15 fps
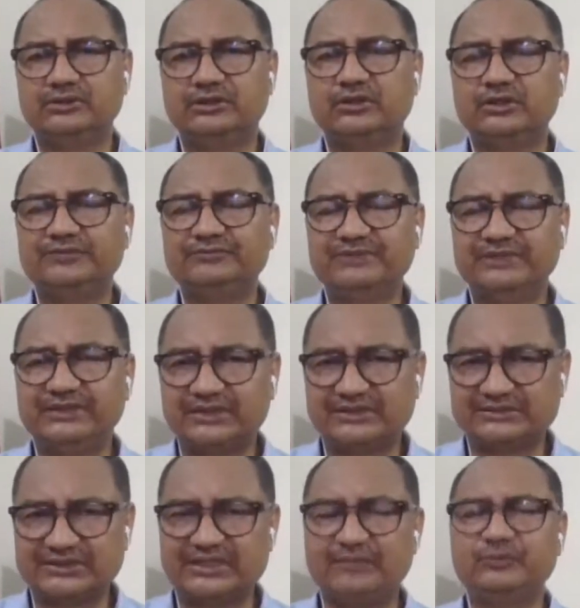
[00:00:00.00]
or even in
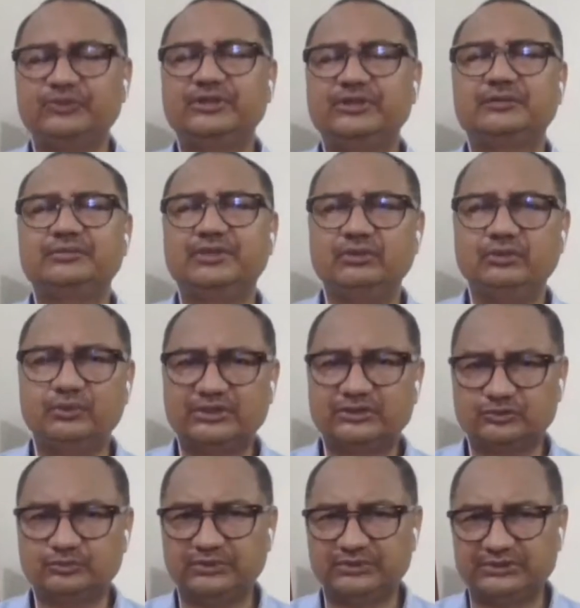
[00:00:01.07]
Assam, we had the Lower
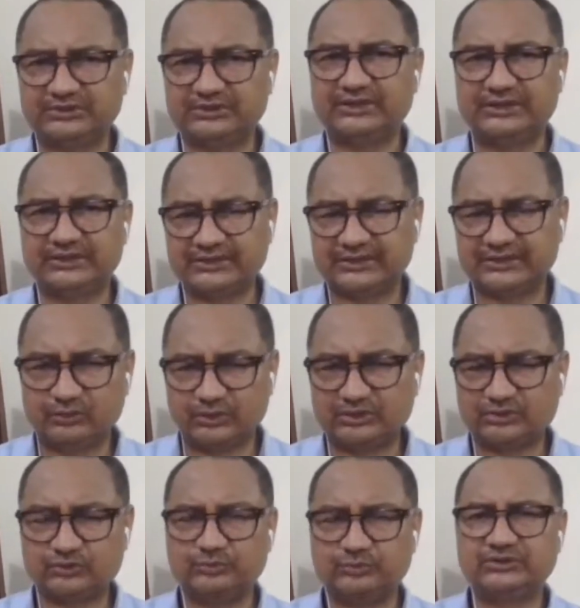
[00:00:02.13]
Subansiri,
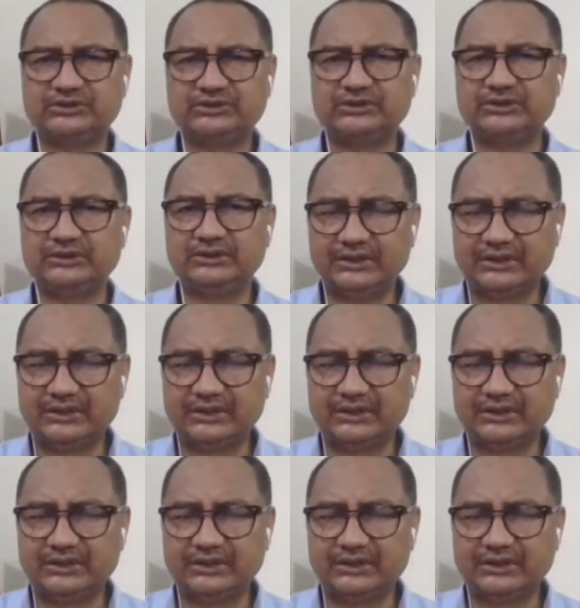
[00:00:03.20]
anti-Lower Subansiri